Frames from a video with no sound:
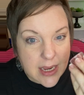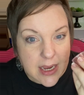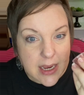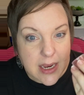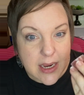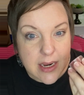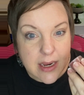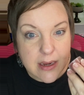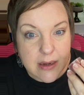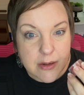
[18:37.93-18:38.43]

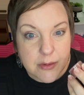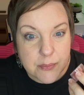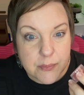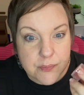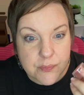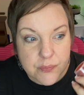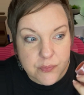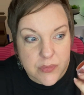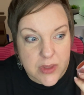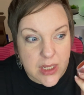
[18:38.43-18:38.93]

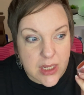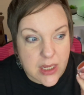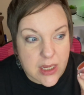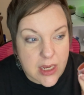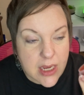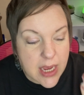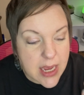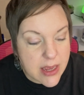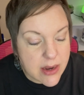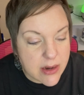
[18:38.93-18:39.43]
And
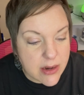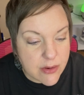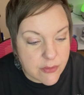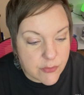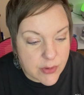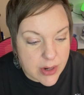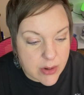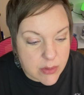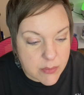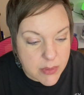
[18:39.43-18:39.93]
if
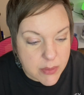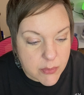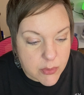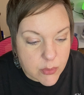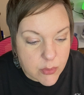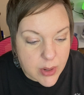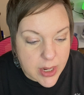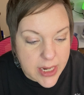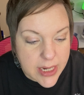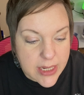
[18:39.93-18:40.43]
I remember
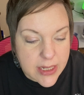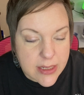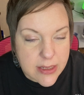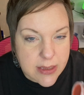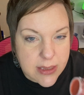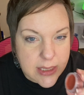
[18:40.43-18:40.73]
right,